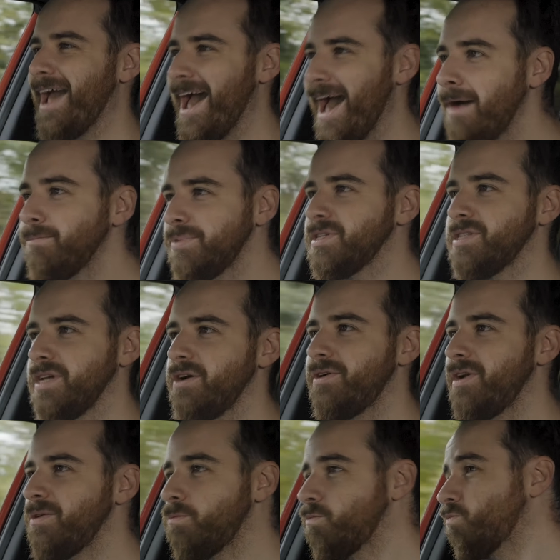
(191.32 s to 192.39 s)
hamster
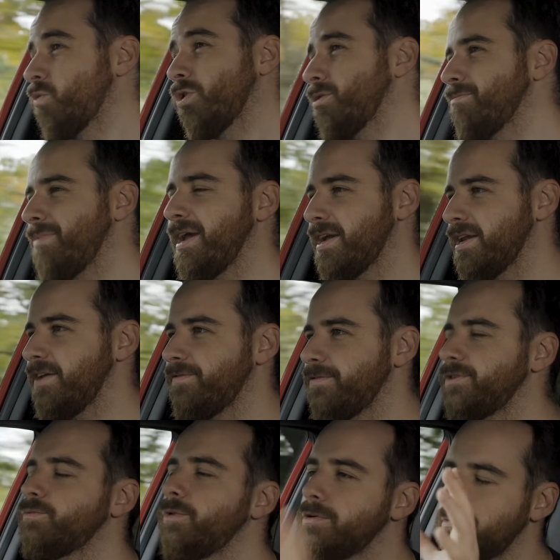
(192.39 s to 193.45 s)
and it wouldn't make a
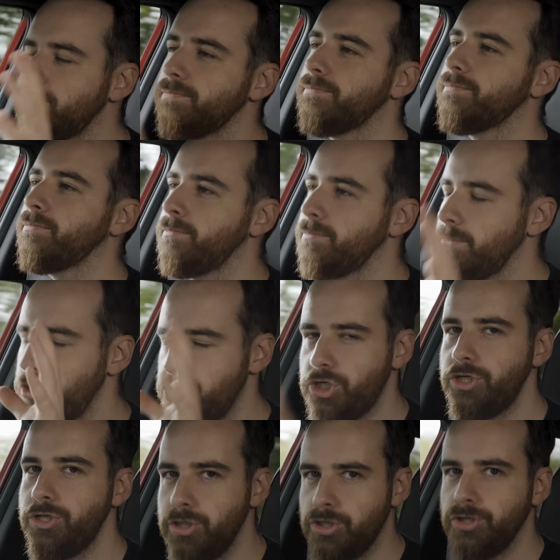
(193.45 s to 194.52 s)
difference. Well, you
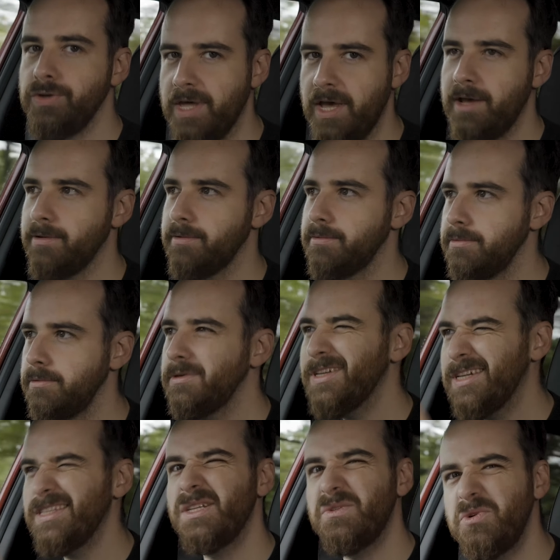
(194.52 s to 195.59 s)
shouldn't do that
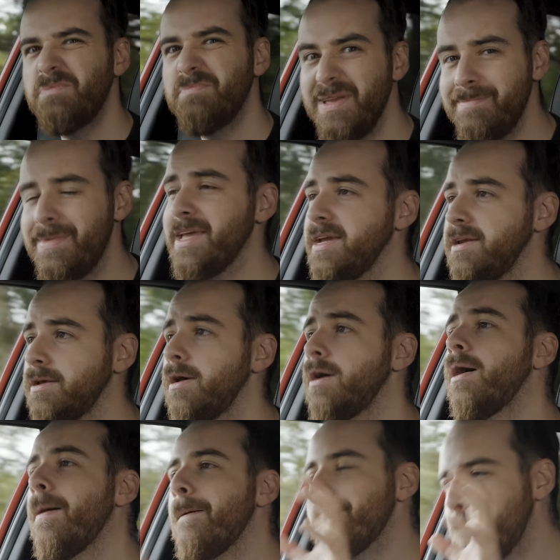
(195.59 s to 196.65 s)
because it would be mean,
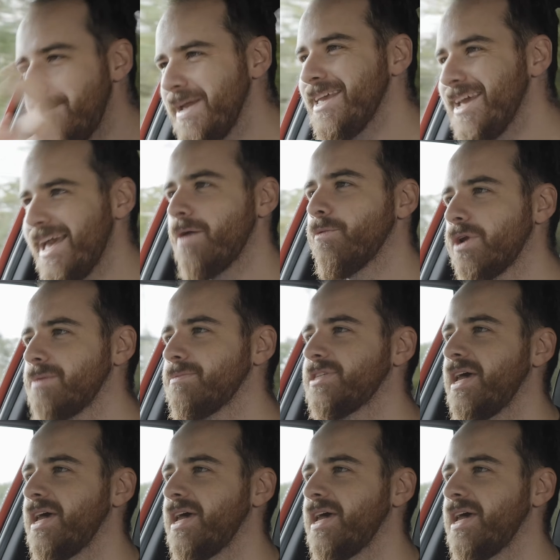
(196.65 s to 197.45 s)
but you get what I'm